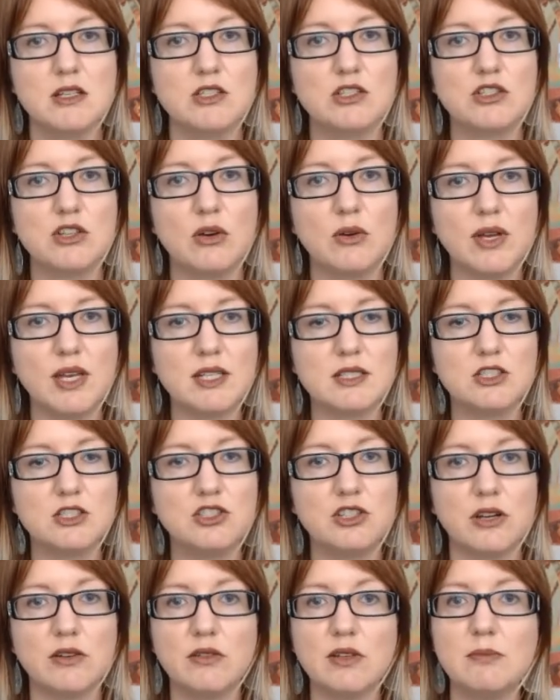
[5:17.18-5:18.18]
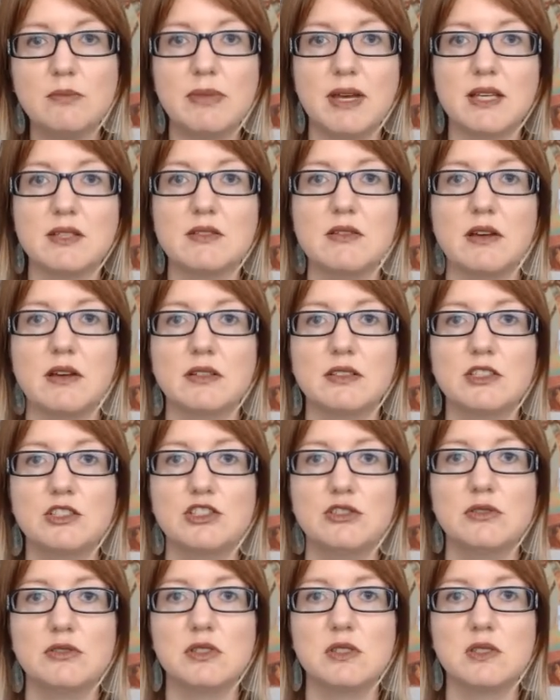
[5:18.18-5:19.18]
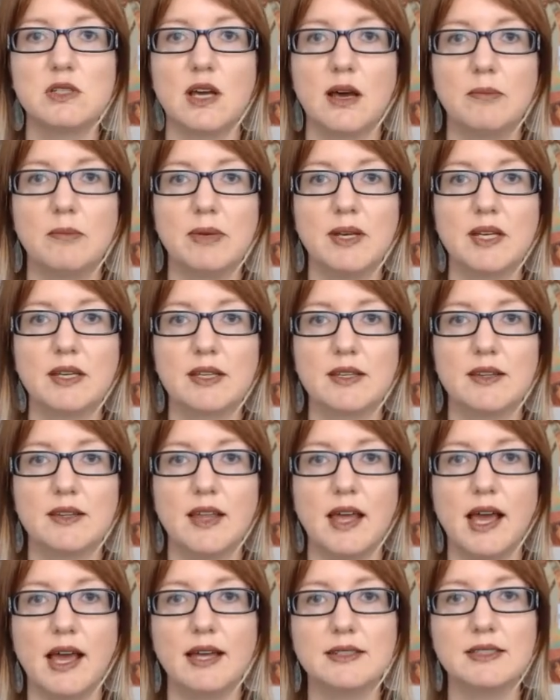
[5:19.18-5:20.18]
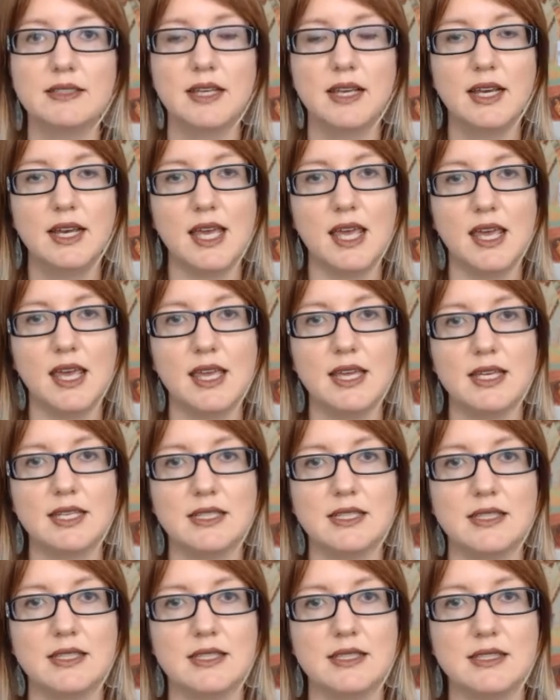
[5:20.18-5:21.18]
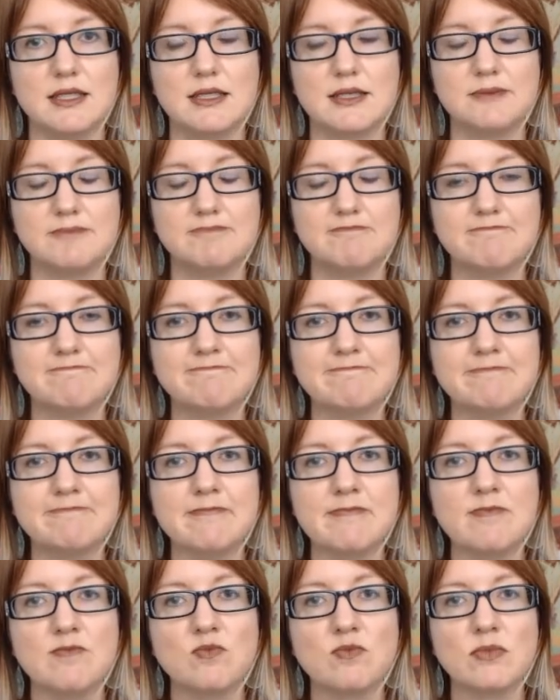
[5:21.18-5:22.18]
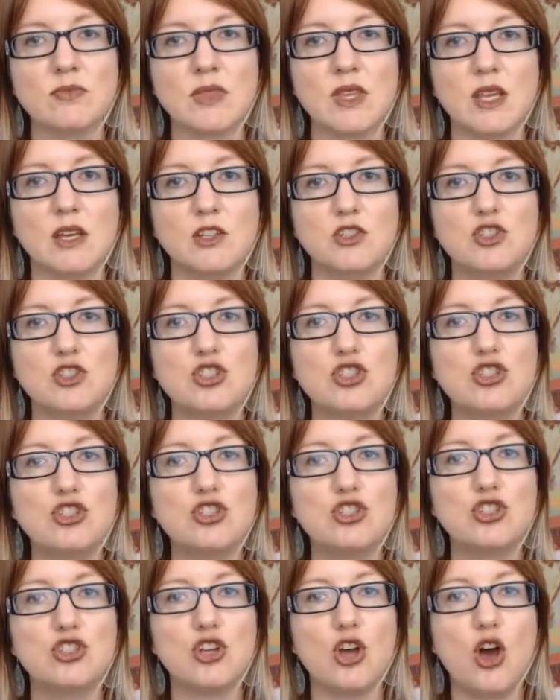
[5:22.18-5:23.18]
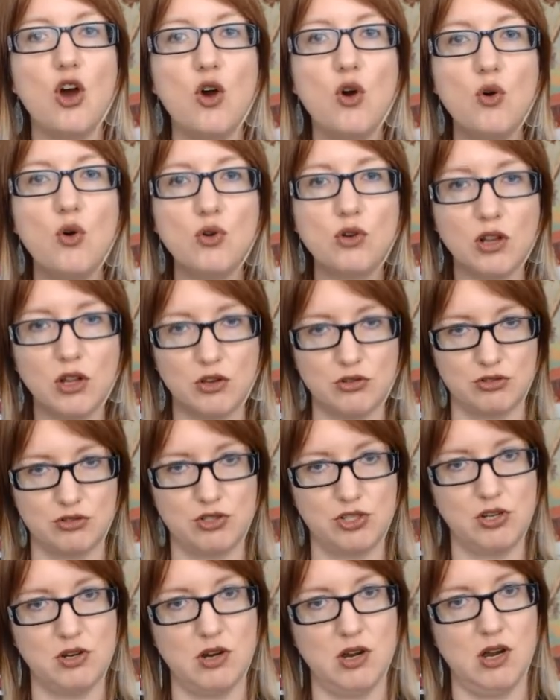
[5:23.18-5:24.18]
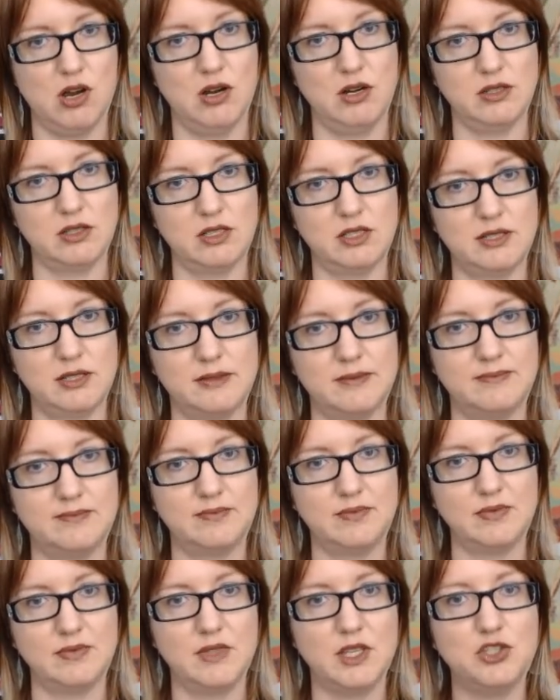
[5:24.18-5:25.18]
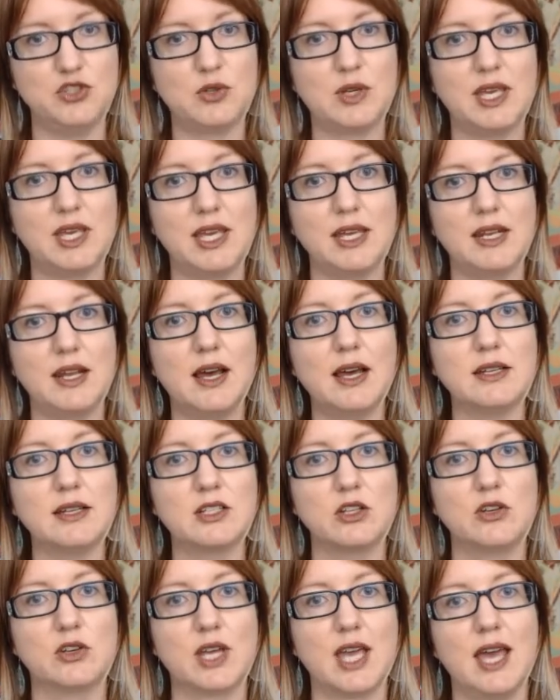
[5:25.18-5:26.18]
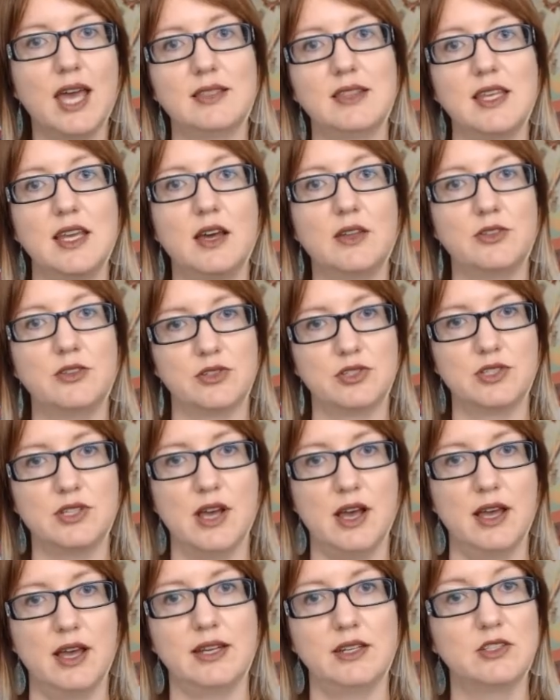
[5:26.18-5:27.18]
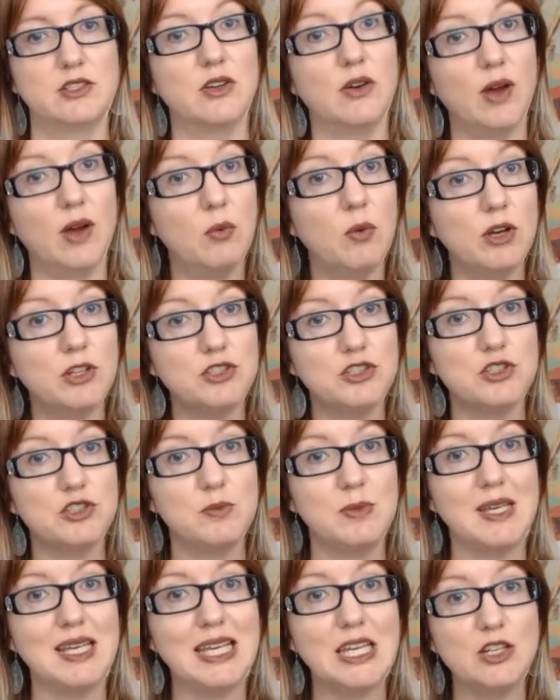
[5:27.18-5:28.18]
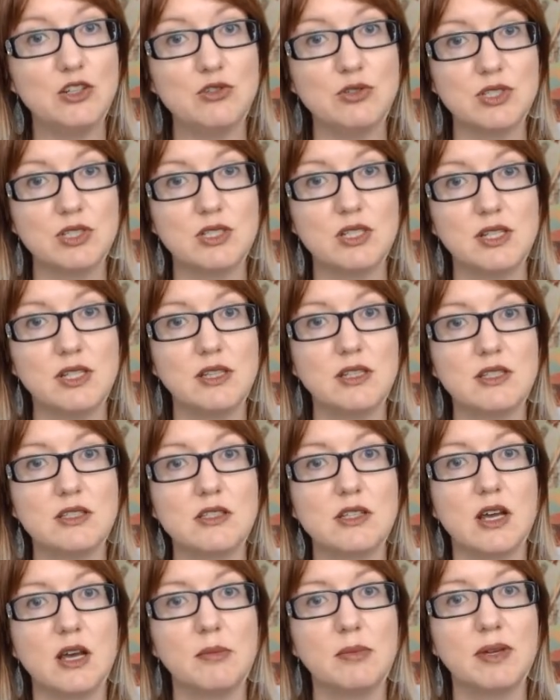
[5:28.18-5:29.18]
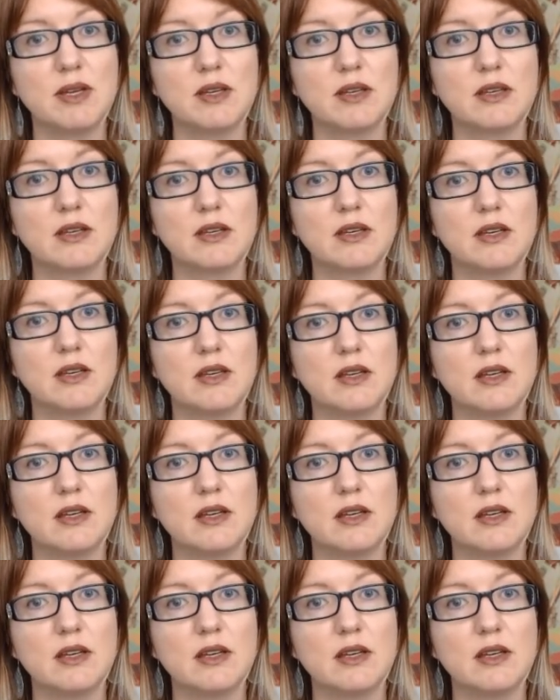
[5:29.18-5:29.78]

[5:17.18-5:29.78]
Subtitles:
So it's generally best not to choose a topic that is so close to your heart that you cannot look at the other side. So I want you to be interested in this topic,